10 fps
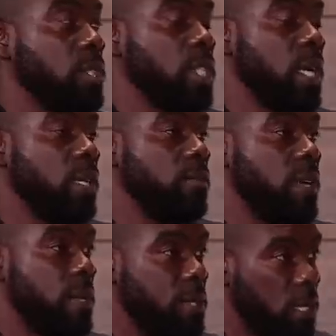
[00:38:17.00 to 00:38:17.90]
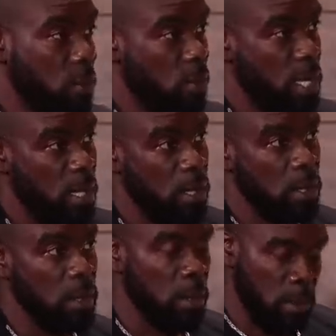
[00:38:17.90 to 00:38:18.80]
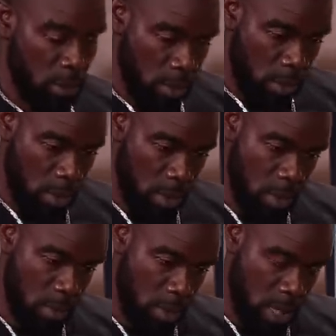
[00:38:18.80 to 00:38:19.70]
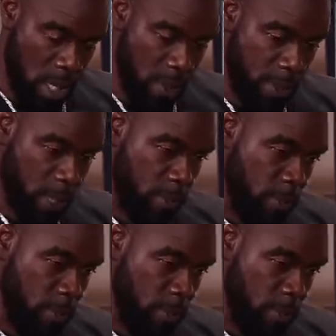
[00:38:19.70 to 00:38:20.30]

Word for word: shocking vibes as well. Shocking vibes. So yeah man.